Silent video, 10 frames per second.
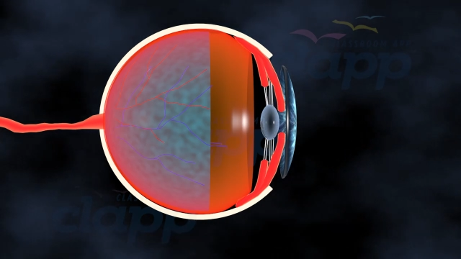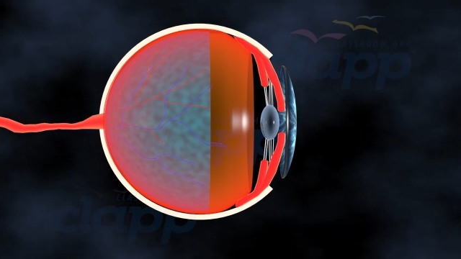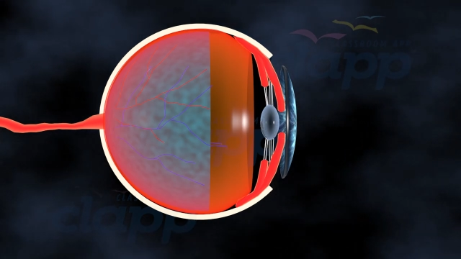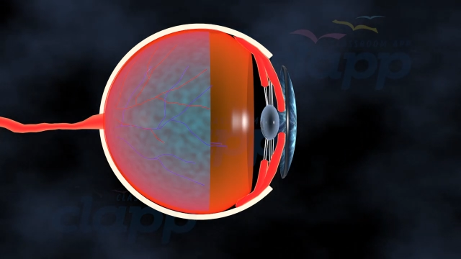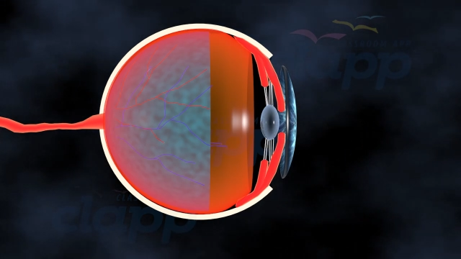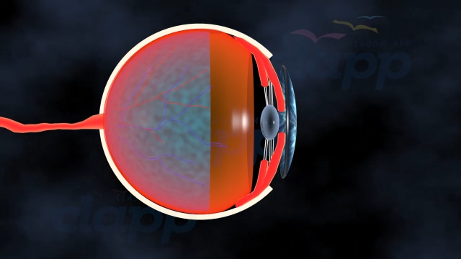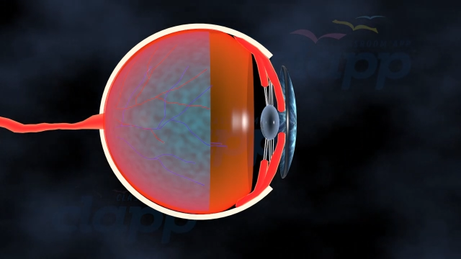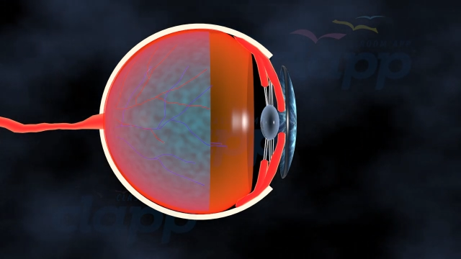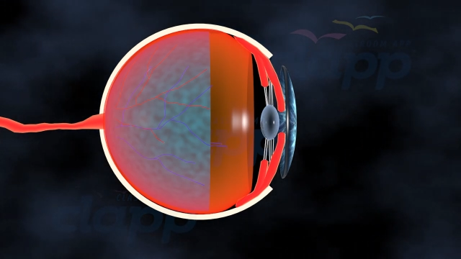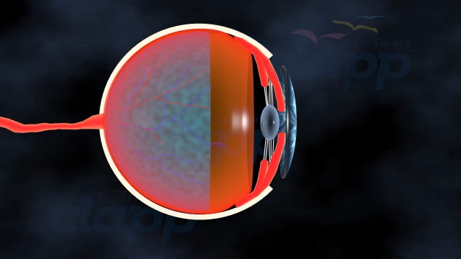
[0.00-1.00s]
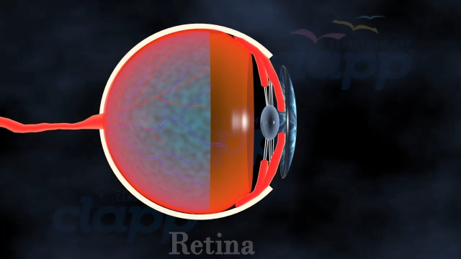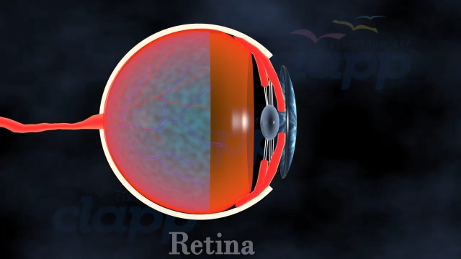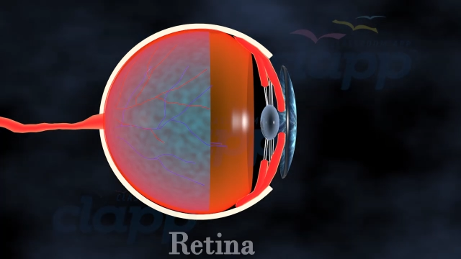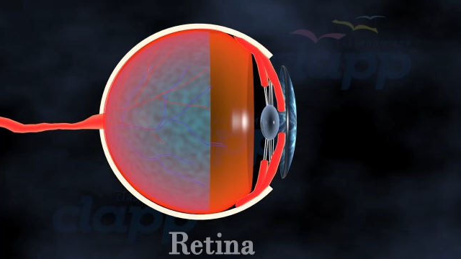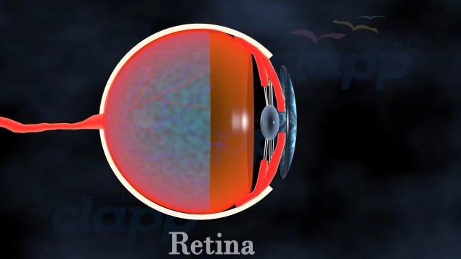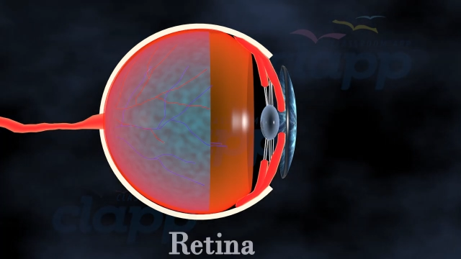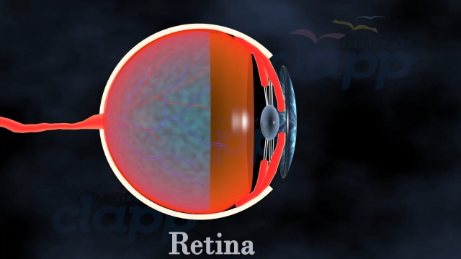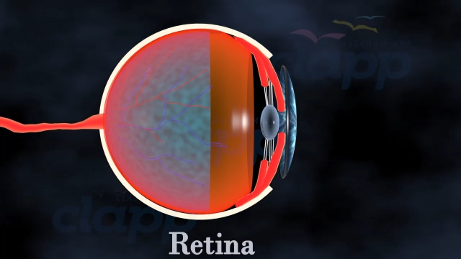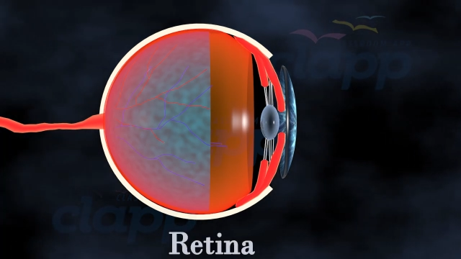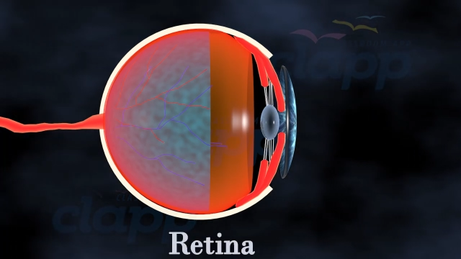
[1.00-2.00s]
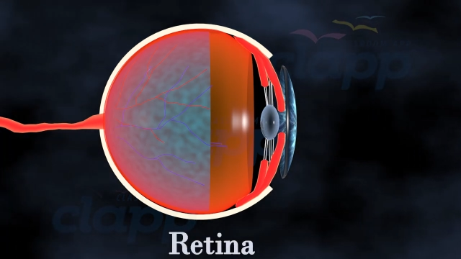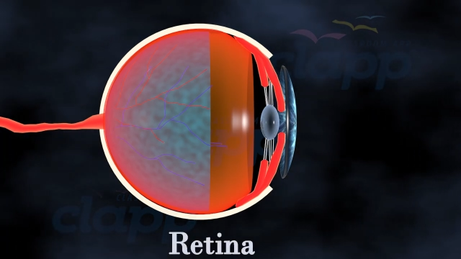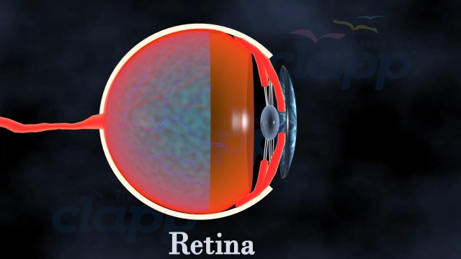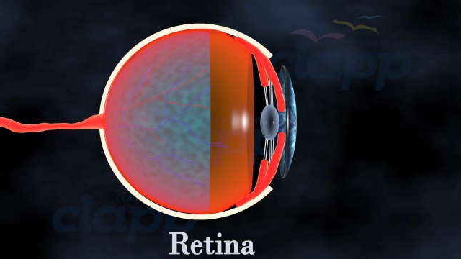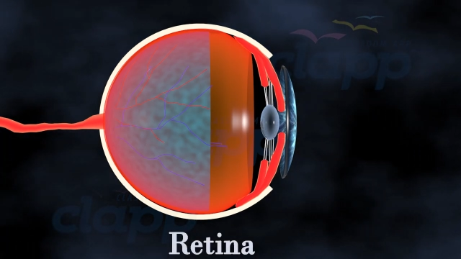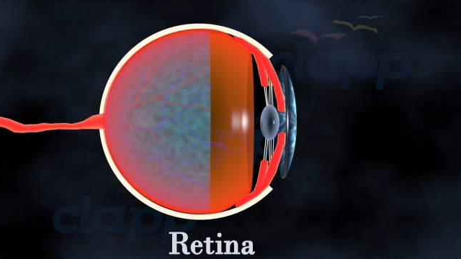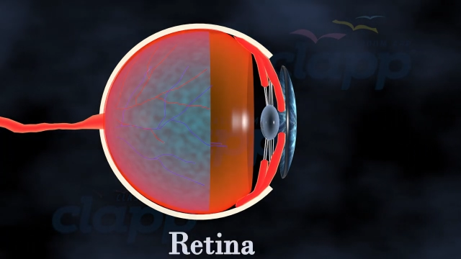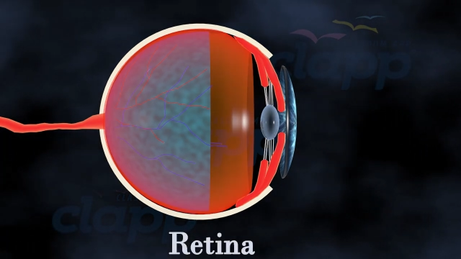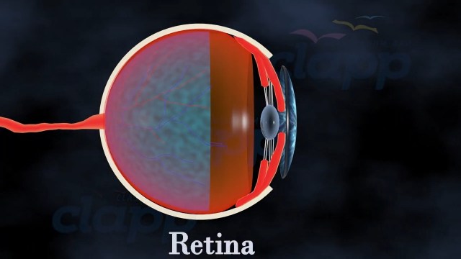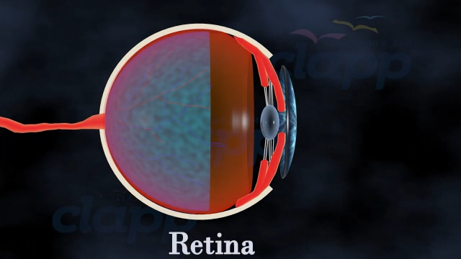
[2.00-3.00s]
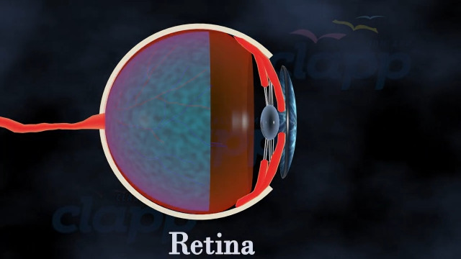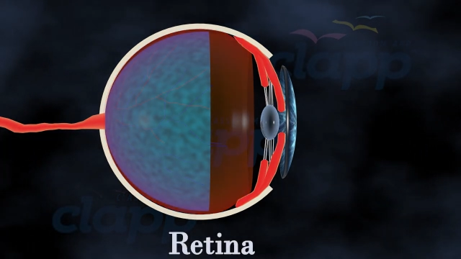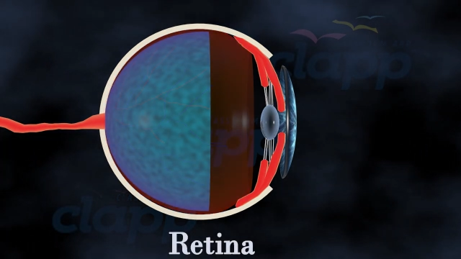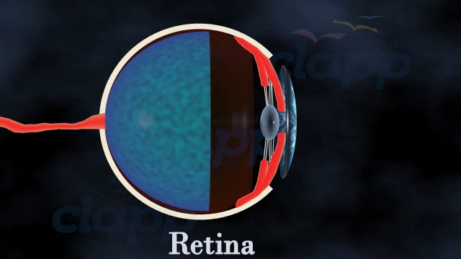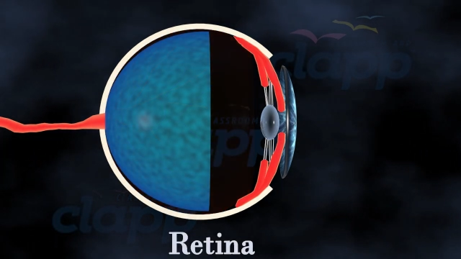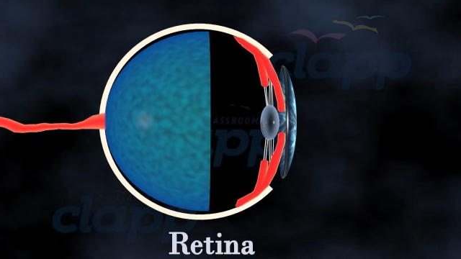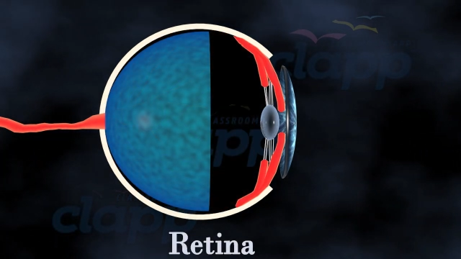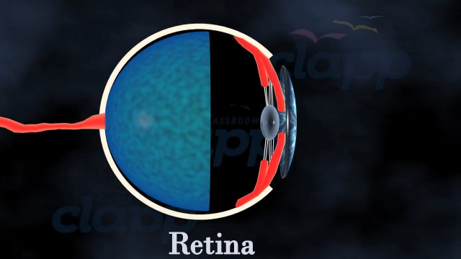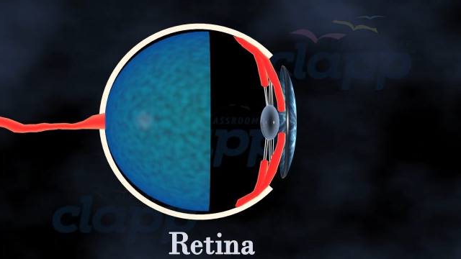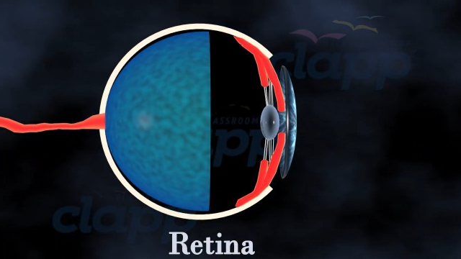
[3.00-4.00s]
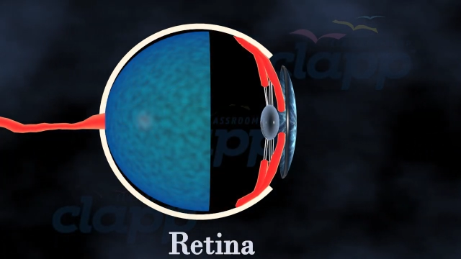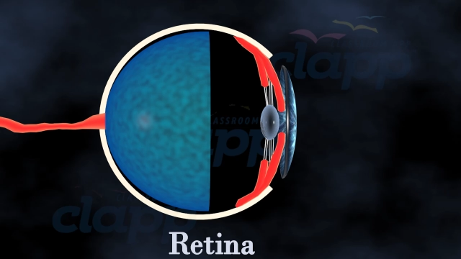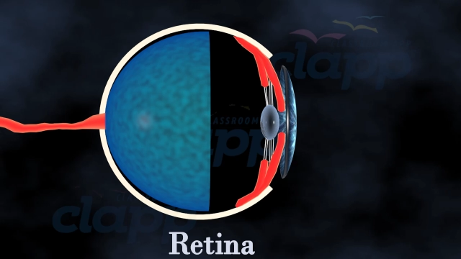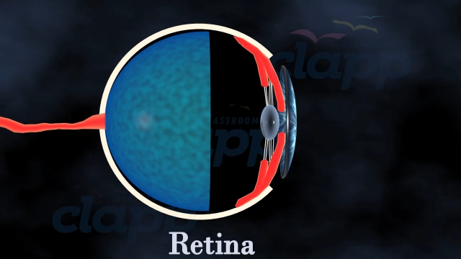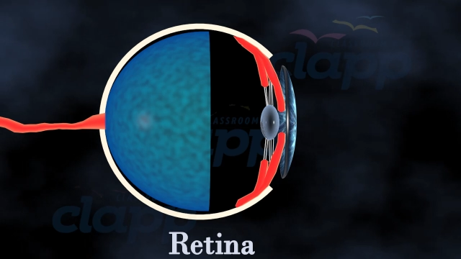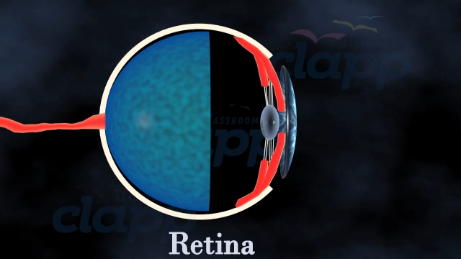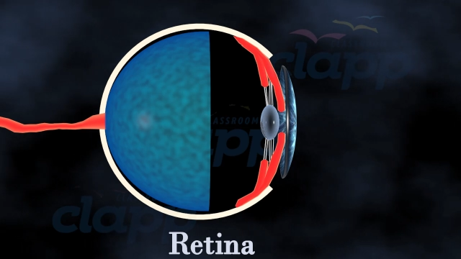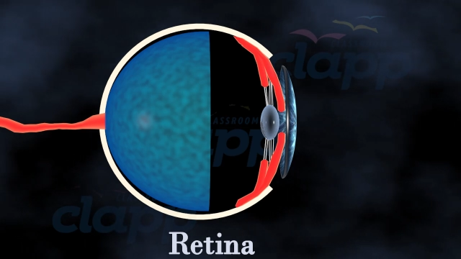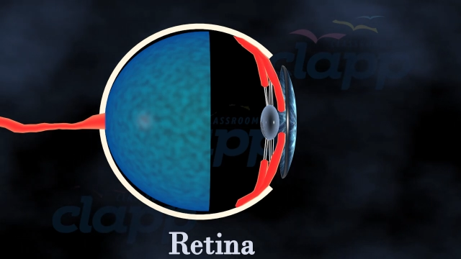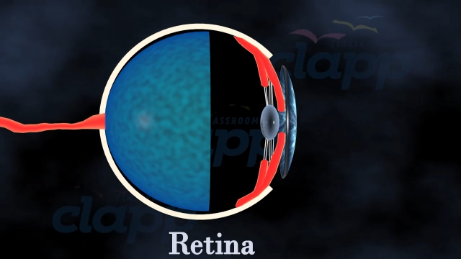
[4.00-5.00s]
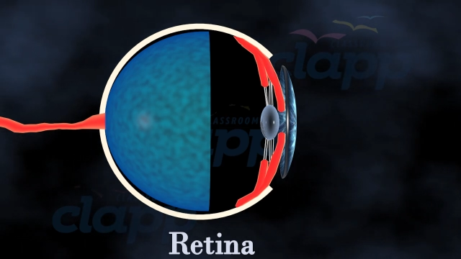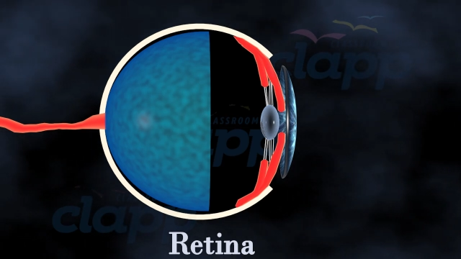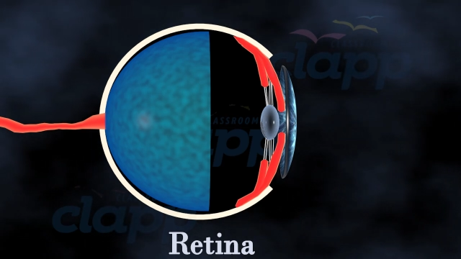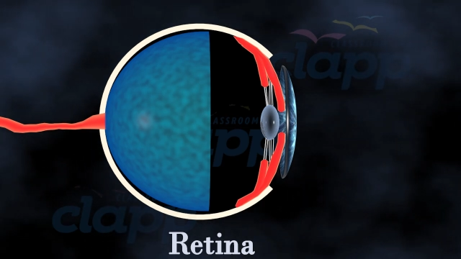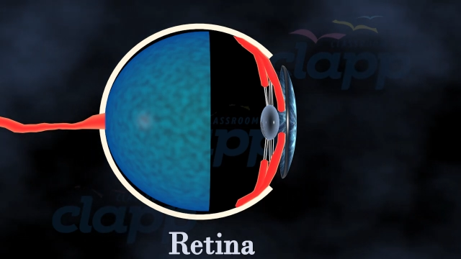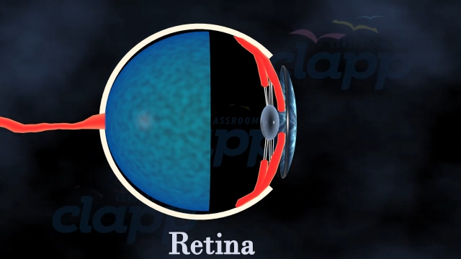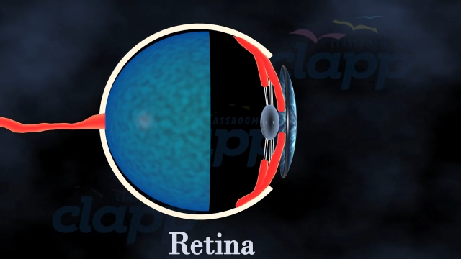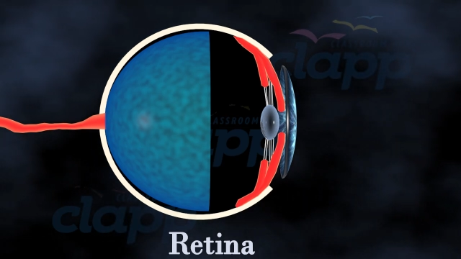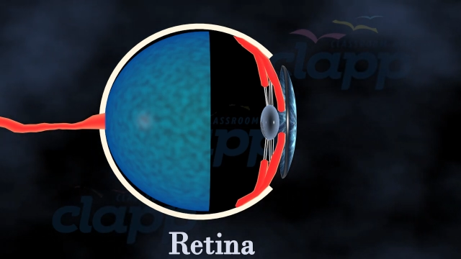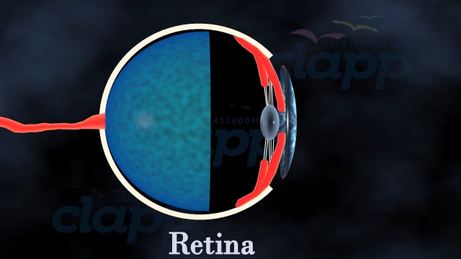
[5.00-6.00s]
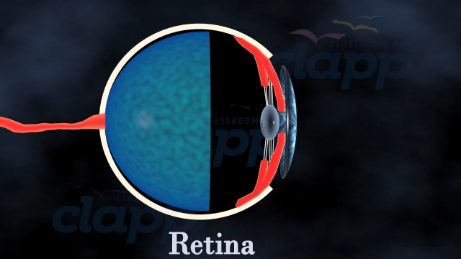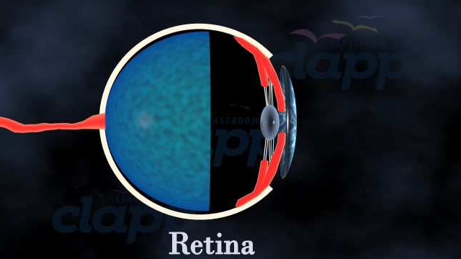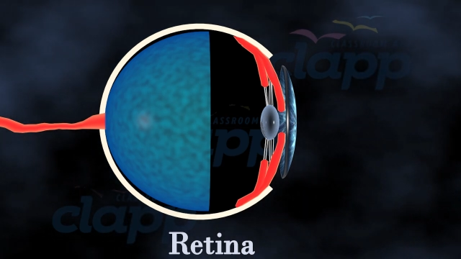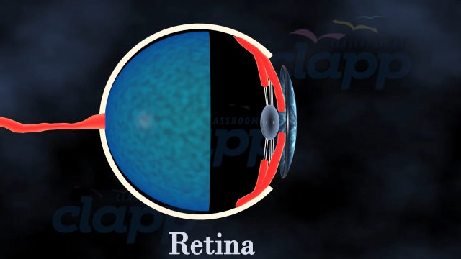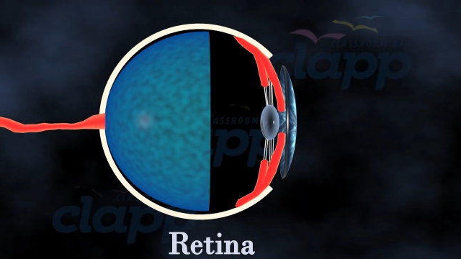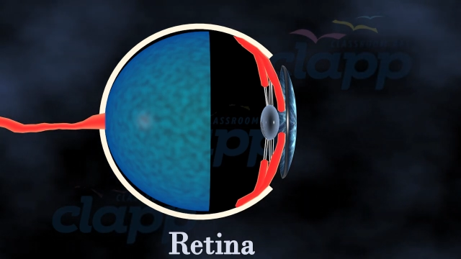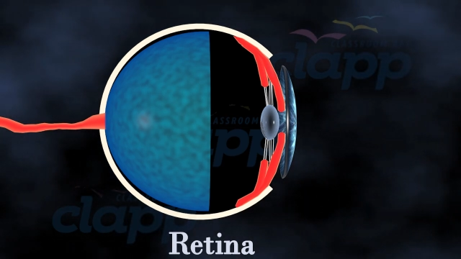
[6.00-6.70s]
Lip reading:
[unreadable: no face in view]